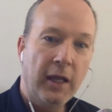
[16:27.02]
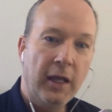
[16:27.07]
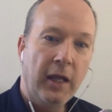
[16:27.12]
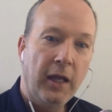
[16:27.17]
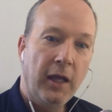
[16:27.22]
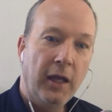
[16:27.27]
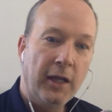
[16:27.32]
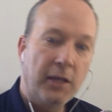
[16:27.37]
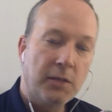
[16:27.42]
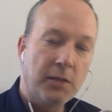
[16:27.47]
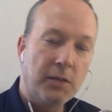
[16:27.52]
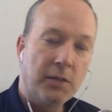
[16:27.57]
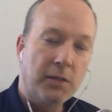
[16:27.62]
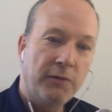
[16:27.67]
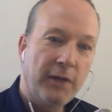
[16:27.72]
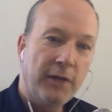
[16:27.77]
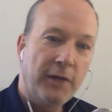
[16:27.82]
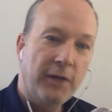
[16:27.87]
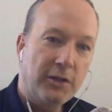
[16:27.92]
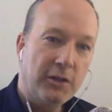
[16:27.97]
as a
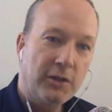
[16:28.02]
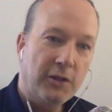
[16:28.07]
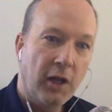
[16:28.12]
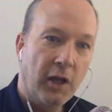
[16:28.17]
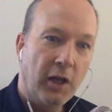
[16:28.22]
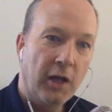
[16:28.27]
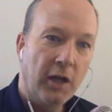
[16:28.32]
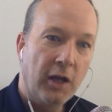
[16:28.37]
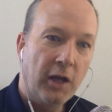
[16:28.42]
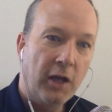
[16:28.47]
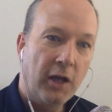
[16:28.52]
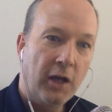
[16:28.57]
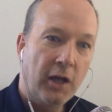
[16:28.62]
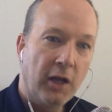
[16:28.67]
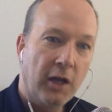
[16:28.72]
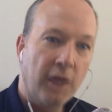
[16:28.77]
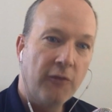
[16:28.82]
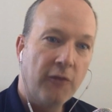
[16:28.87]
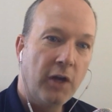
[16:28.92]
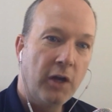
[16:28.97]
professor, you have a lot of
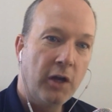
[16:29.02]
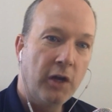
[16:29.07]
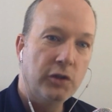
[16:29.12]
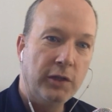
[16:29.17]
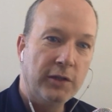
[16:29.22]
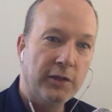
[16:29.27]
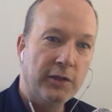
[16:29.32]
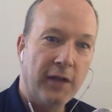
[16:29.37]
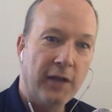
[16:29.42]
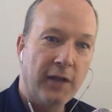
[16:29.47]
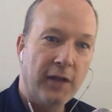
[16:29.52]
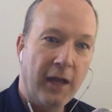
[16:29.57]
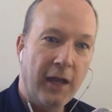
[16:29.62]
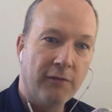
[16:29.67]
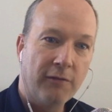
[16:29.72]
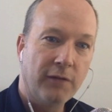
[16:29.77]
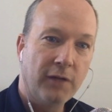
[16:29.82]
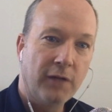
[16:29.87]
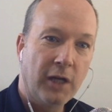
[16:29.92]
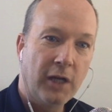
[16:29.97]
other duties that
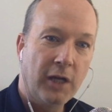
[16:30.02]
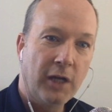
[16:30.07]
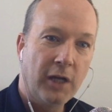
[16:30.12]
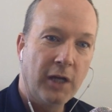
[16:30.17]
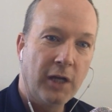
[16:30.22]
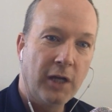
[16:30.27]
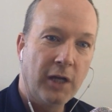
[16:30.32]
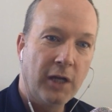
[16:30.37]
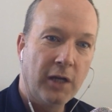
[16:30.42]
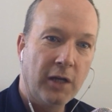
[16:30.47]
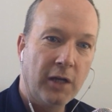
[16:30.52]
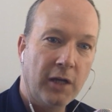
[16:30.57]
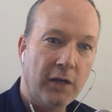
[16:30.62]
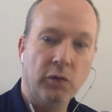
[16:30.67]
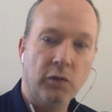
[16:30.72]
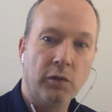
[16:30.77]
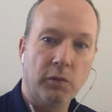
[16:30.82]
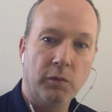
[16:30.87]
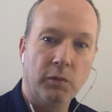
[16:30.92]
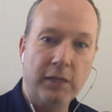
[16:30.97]
have nothing to do
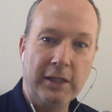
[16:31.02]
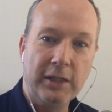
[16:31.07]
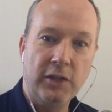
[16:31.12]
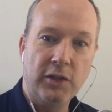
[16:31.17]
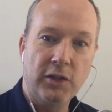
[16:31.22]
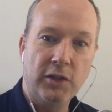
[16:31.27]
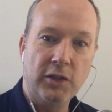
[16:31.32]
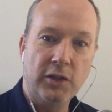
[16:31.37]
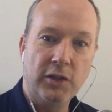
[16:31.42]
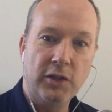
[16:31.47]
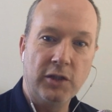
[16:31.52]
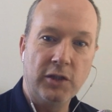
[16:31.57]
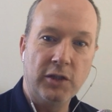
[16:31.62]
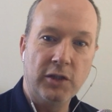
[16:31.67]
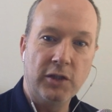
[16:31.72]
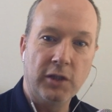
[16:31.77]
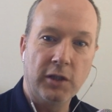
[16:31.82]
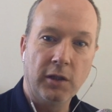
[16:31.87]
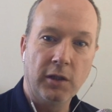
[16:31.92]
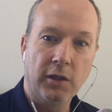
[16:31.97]
with really teaching.
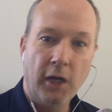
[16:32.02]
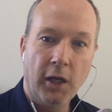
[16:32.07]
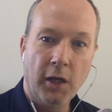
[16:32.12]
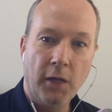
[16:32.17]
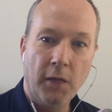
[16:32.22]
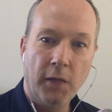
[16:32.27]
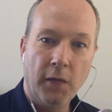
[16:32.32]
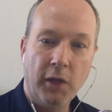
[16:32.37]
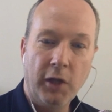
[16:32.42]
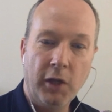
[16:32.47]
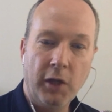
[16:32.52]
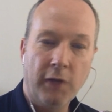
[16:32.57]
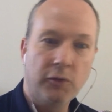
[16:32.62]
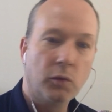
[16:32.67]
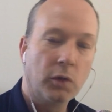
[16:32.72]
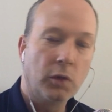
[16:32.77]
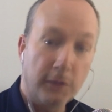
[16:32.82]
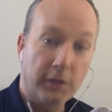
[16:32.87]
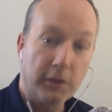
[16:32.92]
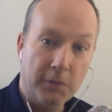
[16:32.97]
You have to
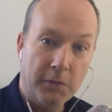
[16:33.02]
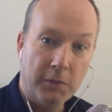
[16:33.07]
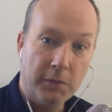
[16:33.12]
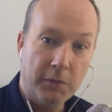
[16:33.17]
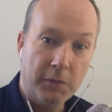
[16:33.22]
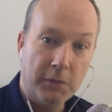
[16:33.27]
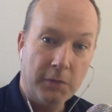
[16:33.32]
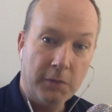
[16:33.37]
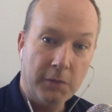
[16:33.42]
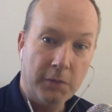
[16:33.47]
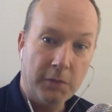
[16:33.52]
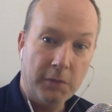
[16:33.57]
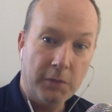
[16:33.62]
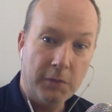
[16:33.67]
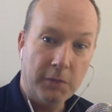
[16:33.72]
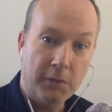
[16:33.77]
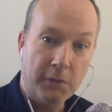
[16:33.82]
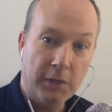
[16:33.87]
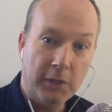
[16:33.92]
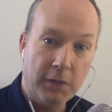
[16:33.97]
work on committees.
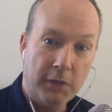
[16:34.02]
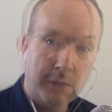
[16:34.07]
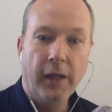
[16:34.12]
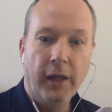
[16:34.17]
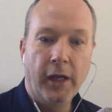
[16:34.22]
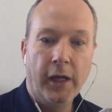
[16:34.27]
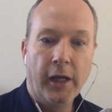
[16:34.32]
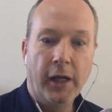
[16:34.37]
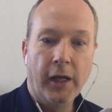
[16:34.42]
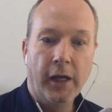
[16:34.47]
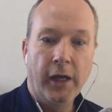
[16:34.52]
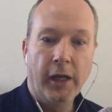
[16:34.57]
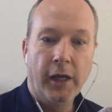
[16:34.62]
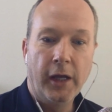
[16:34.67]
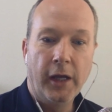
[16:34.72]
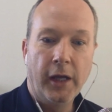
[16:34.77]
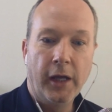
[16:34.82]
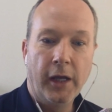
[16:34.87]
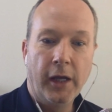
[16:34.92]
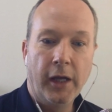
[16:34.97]

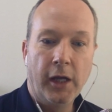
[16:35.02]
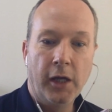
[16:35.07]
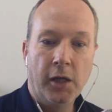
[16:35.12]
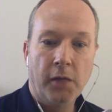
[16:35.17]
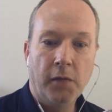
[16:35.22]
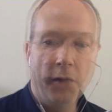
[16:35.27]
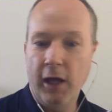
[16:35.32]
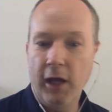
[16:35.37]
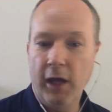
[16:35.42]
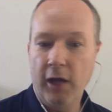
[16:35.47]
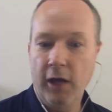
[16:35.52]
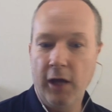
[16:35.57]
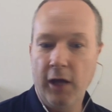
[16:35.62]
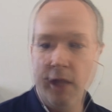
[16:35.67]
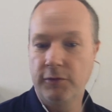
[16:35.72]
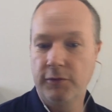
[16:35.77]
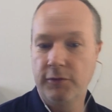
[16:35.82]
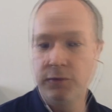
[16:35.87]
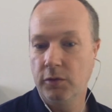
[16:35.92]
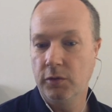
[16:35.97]
You have
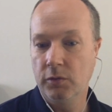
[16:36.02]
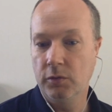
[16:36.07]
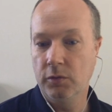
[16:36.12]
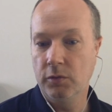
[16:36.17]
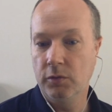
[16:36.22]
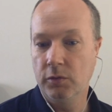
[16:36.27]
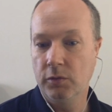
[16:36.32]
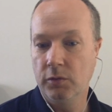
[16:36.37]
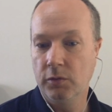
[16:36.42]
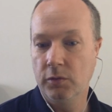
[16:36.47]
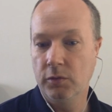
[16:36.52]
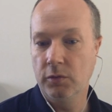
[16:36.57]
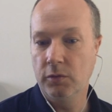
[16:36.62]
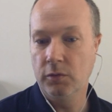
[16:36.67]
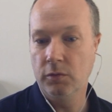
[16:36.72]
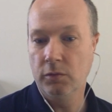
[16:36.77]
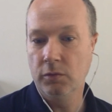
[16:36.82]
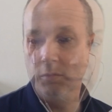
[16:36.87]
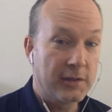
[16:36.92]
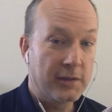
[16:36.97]
to prepare
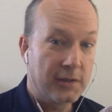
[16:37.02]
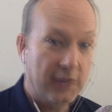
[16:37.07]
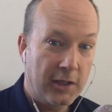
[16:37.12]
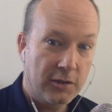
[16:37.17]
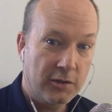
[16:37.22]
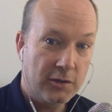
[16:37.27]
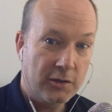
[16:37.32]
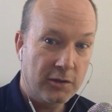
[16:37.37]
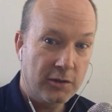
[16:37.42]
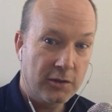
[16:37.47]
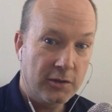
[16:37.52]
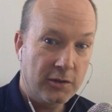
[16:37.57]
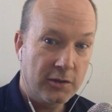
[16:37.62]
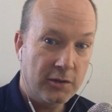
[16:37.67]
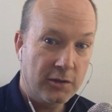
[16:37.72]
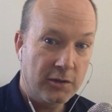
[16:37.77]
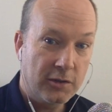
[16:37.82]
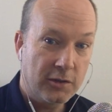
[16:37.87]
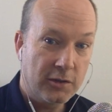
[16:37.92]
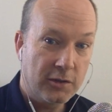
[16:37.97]
for
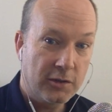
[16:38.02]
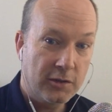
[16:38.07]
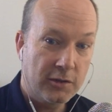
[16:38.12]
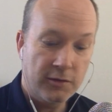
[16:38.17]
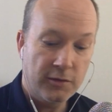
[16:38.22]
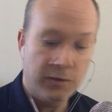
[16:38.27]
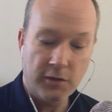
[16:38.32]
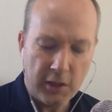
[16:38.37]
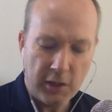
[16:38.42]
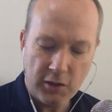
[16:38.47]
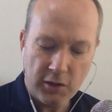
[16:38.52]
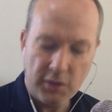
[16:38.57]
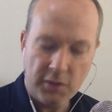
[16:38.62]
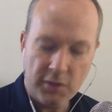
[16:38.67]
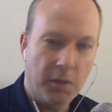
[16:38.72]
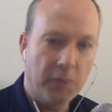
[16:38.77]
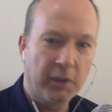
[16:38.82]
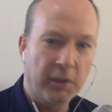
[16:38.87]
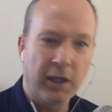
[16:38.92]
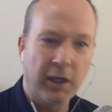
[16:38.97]
presentations. Presentations and
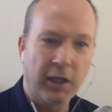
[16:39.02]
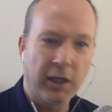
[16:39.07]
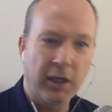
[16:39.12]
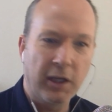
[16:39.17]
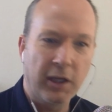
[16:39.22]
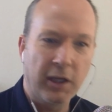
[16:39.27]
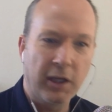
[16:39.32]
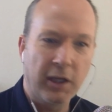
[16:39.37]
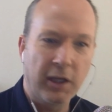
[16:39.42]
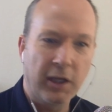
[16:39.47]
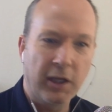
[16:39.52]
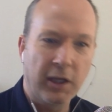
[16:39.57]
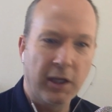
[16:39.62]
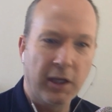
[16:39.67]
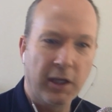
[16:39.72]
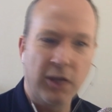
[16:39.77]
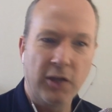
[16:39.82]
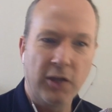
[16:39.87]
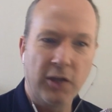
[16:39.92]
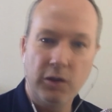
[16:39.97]
publications are very
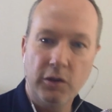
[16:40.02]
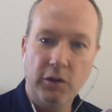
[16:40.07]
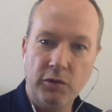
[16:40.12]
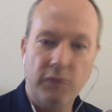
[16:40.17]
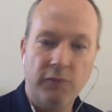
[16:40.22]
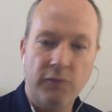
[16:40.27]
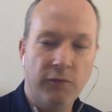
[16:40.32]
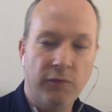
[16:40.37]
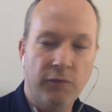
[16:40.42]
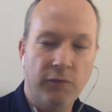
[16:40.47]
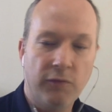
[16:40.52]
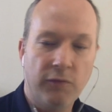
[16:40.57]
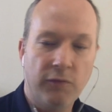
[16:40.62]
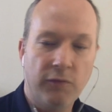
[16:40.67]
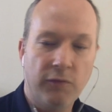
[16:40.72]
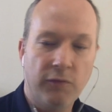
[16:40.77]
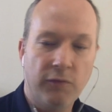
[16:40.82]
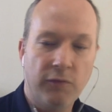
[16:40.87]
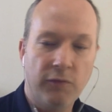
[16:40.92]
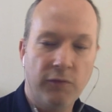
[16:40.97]
huge, very
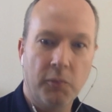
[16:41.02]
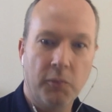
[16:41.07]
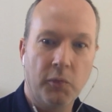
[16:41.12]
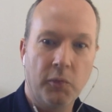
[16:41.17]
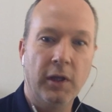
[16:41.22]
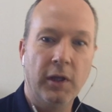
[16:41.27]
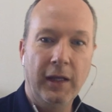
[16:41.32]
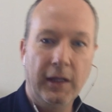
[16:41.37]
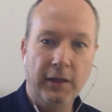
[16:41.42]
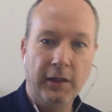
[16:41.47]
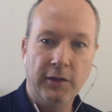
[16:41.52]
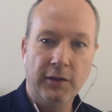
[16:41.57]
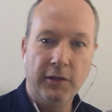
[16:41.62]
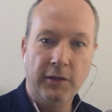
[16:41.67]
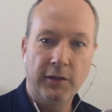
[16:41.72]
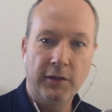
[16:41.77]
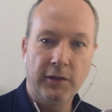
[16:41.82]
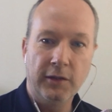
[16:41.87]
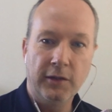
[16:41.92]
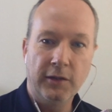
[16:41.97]
important in
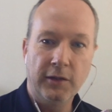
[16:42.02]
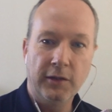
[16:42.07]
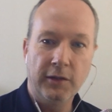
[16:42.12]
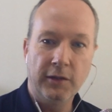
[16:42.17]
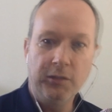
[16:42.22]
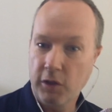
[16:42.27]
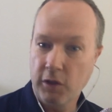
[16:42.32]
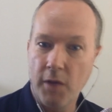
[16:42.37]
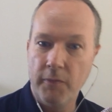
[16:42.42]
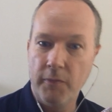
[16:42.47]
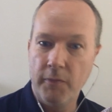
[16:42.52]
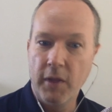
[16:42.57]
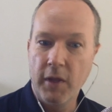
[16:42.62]
securing a job.